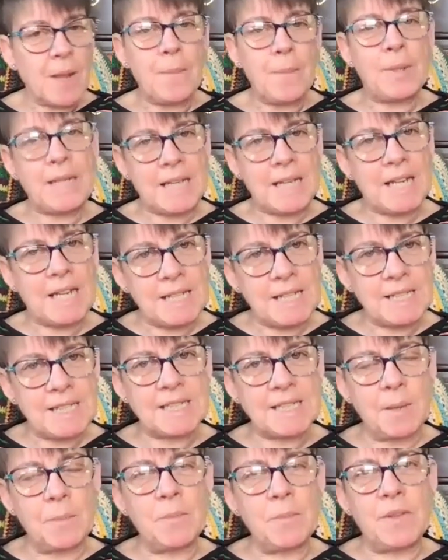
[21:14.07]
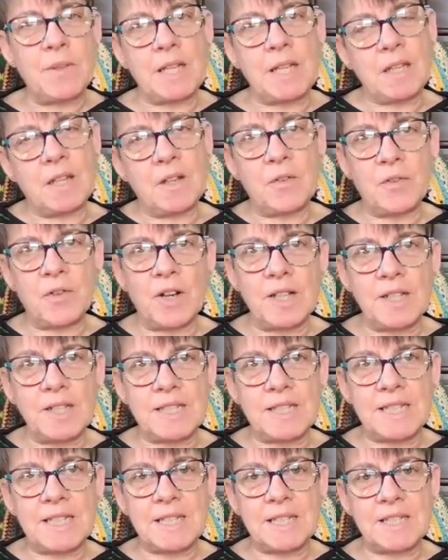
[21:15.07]
But it is something that
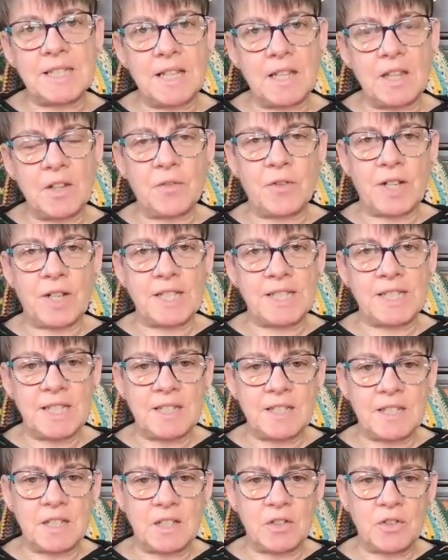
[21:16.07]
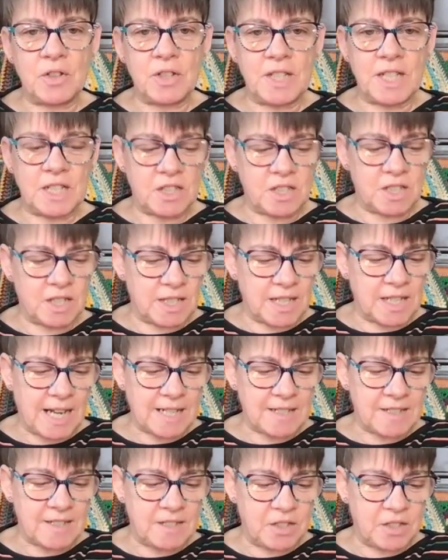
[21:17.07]
Francis and the Franciscan tradition
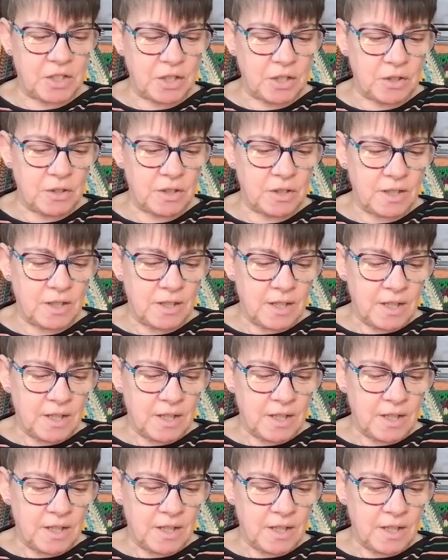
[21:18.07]
has to